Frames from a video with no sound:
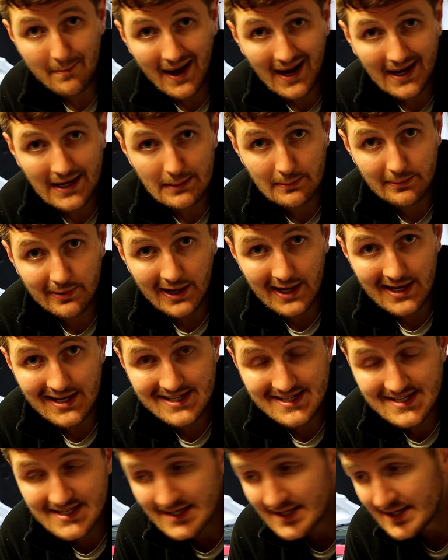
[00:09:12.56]
back in
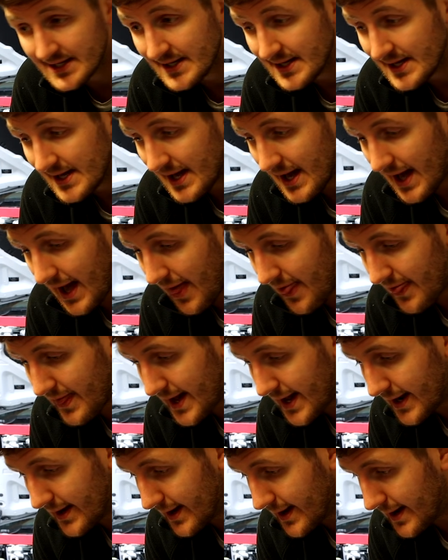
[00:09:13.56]
place, and
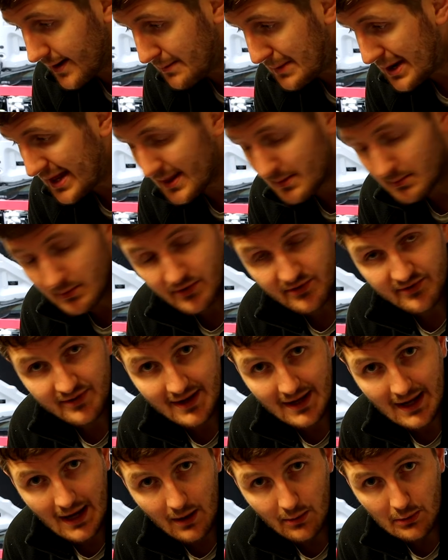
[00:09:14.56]
then we'll
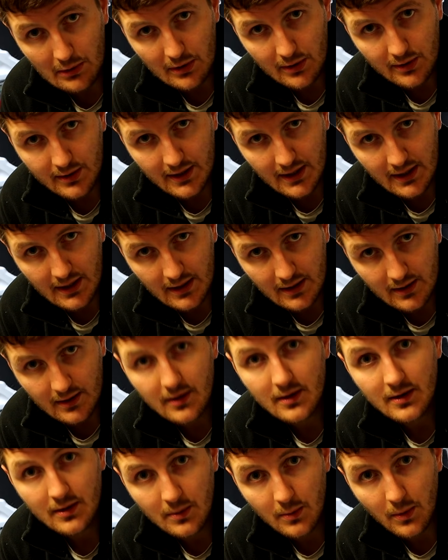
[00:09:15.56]
see how we're looking
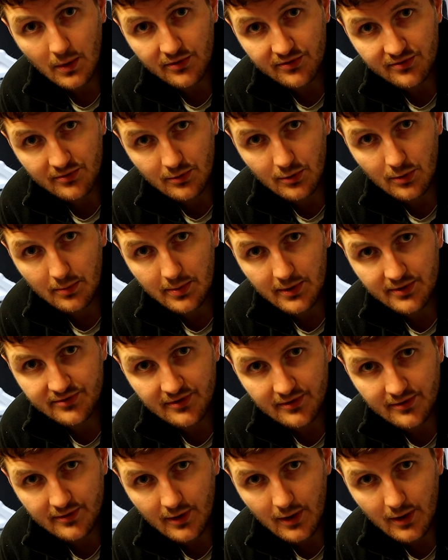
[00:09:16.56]
once we're all buttoned